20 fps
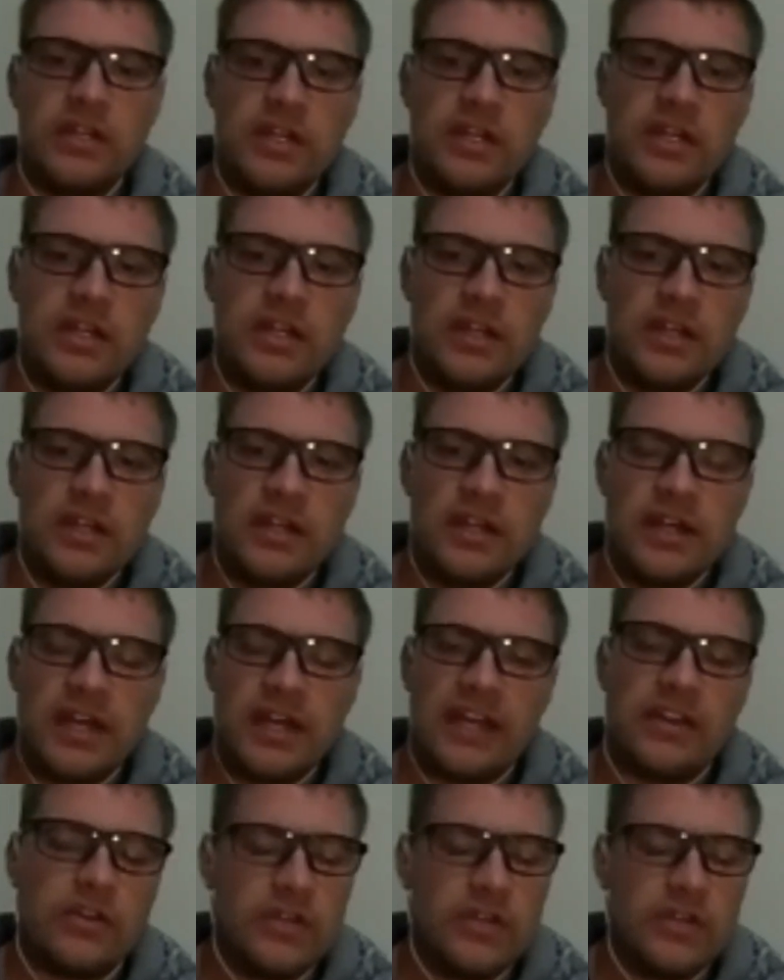And the reason
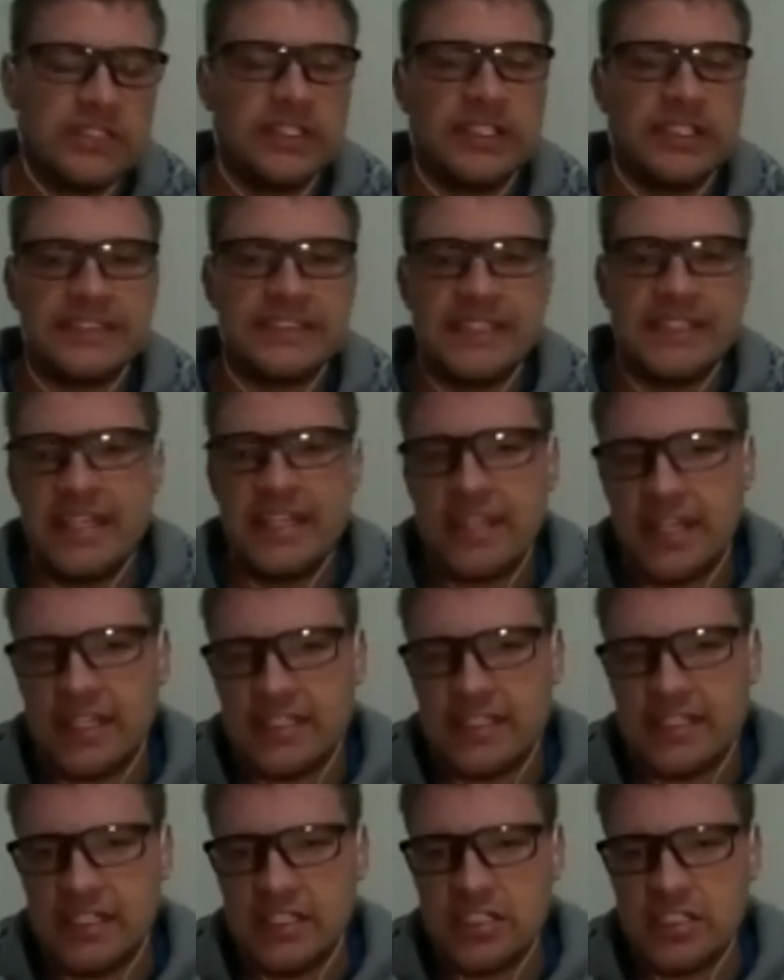I say that
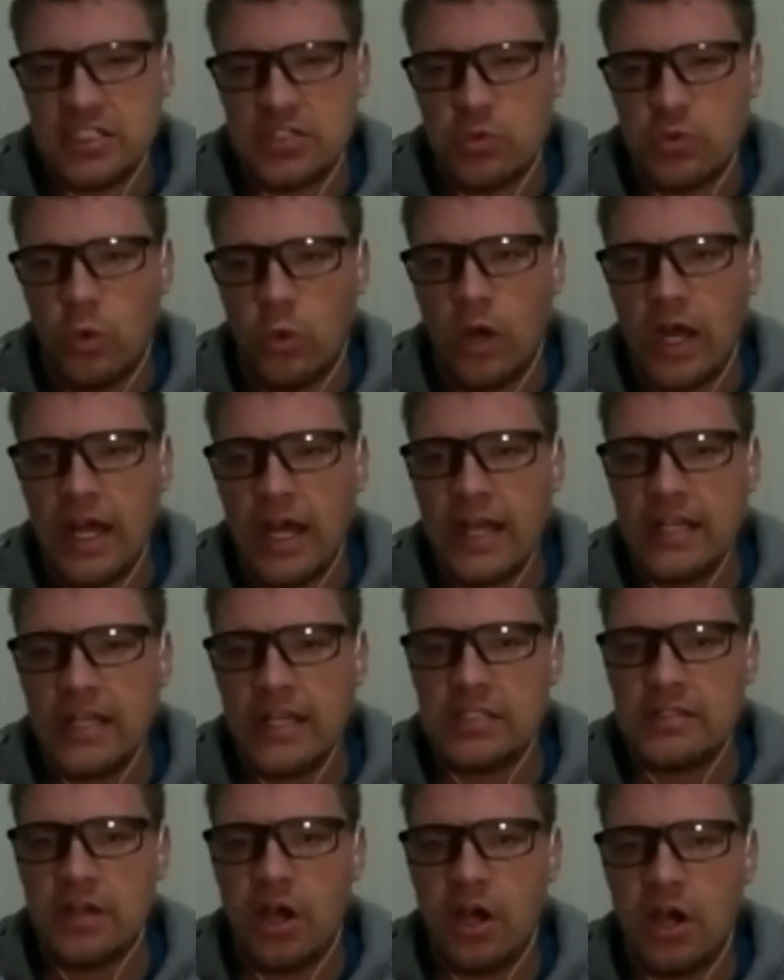is why did
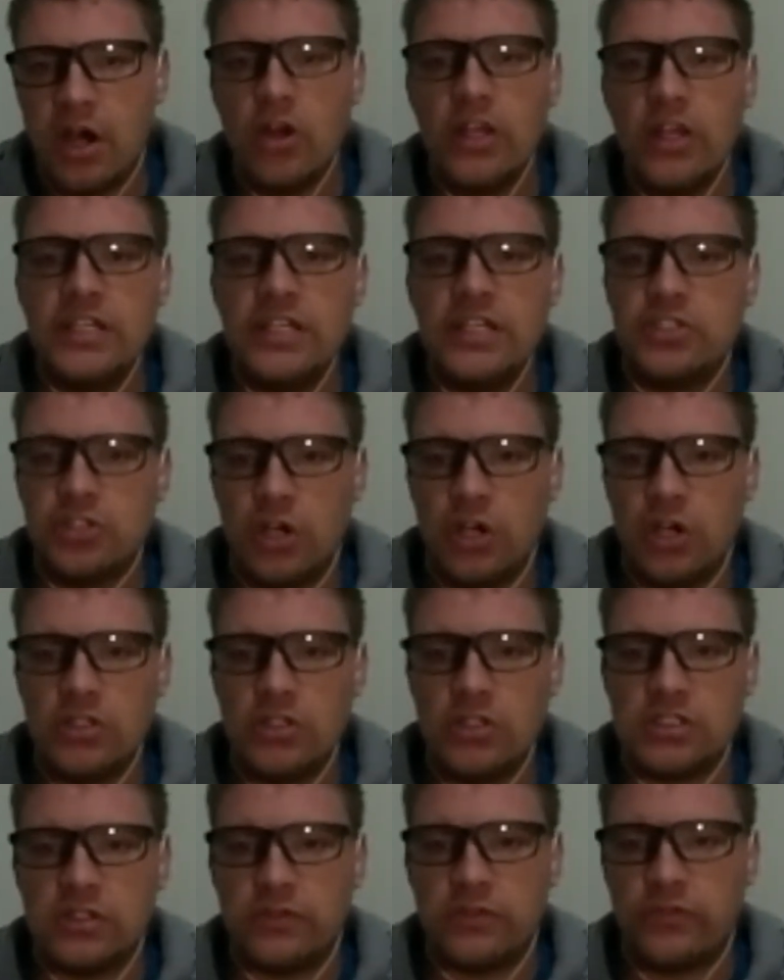only
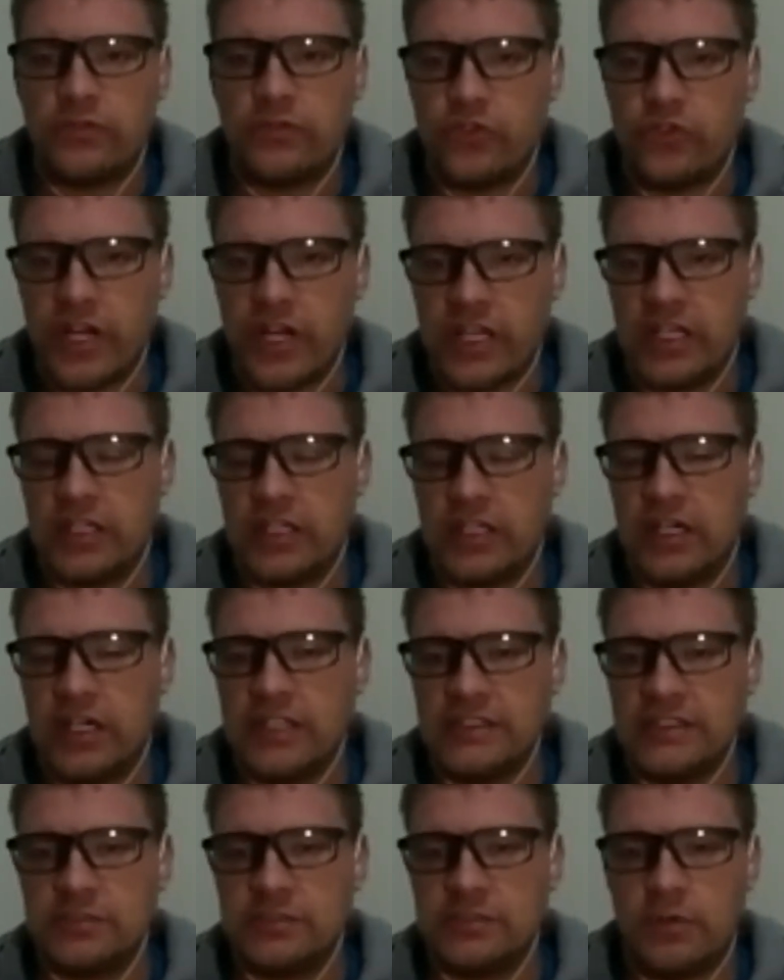Joseph recognize
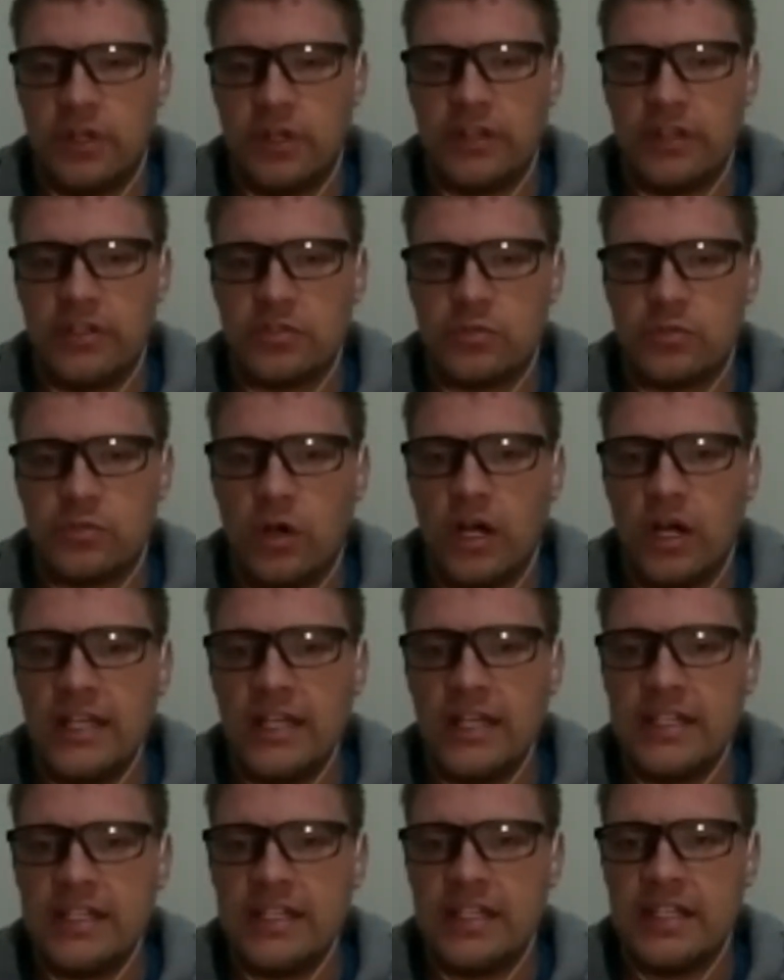his brothers? Why
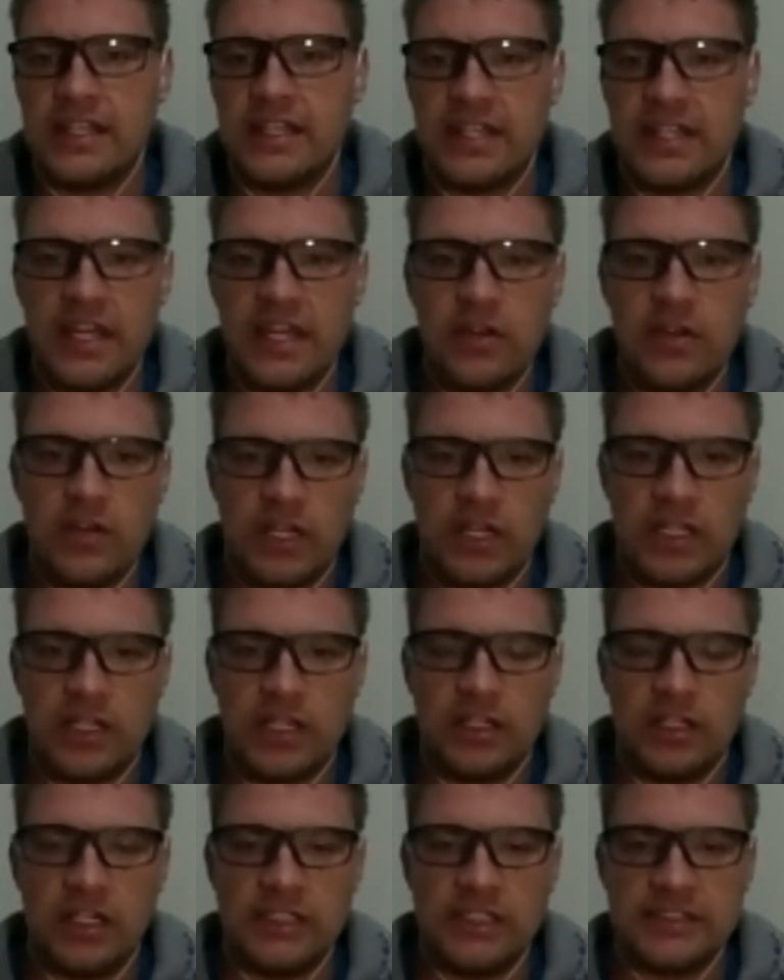didn't they
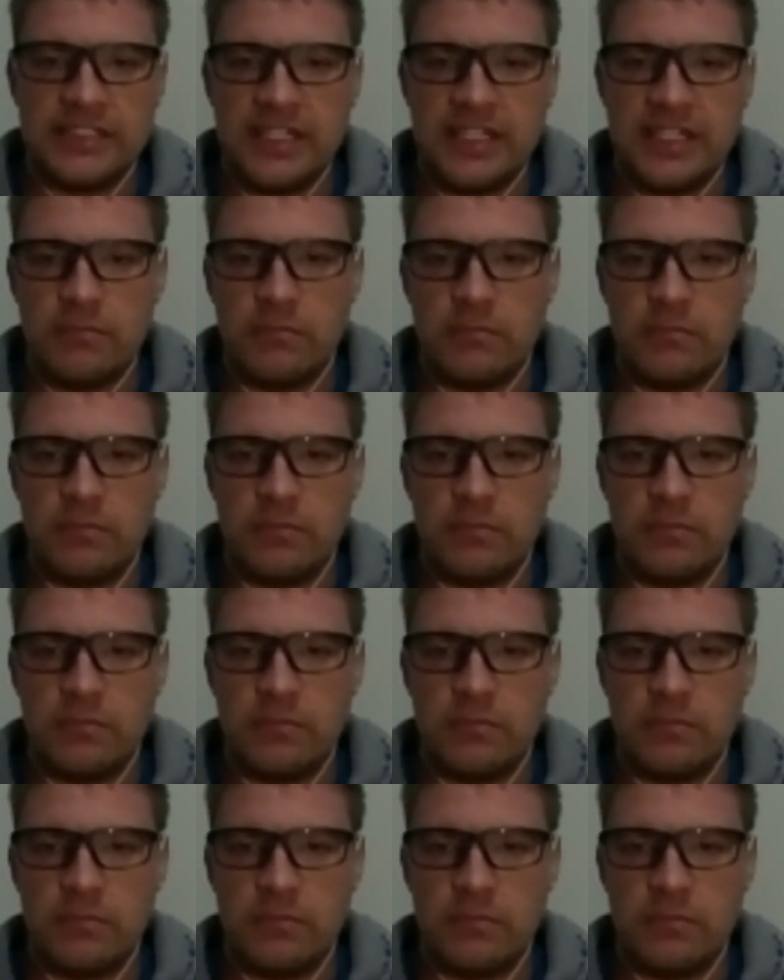recognize him?